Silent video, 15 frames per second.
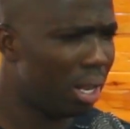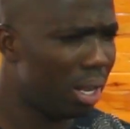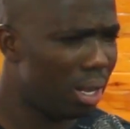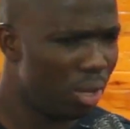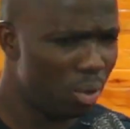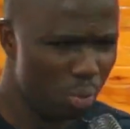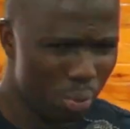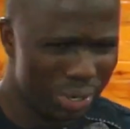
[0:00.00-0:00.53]

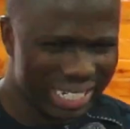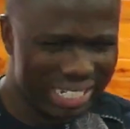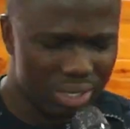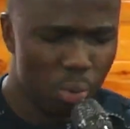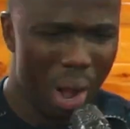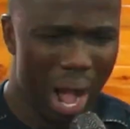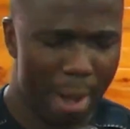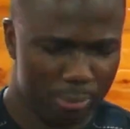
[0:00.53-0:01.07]
with
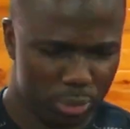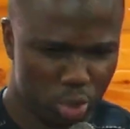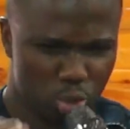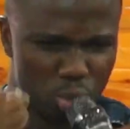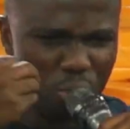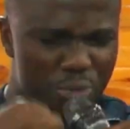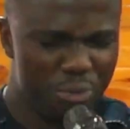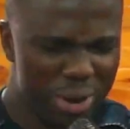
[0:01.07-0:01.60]
I'm
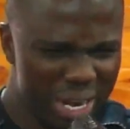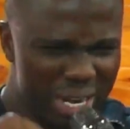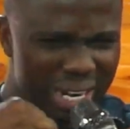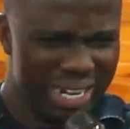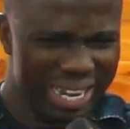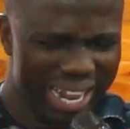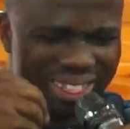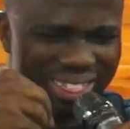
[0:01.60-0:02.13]
suffering the
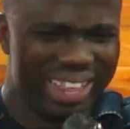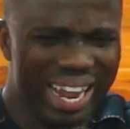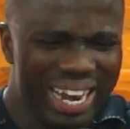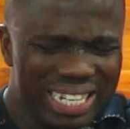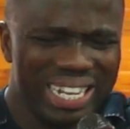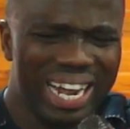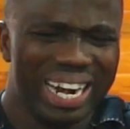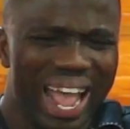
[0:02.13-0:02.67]
things that
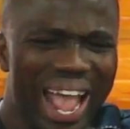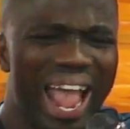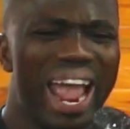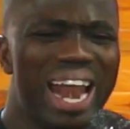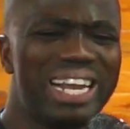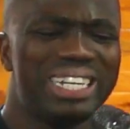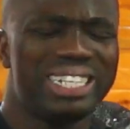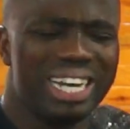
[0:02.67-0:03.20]
the early
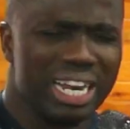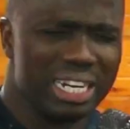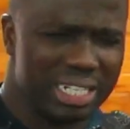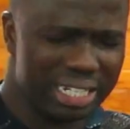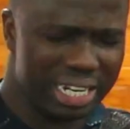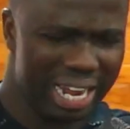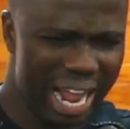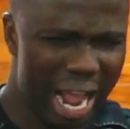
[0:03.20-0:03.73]
church
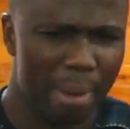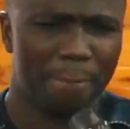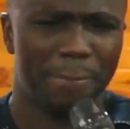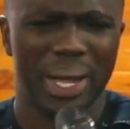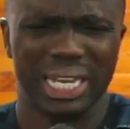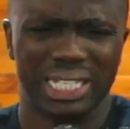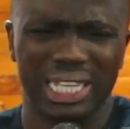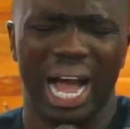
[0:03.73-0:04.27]
and
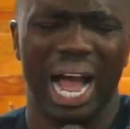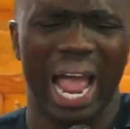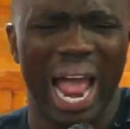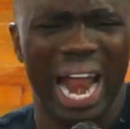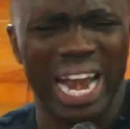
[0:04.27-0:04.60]
pastor and the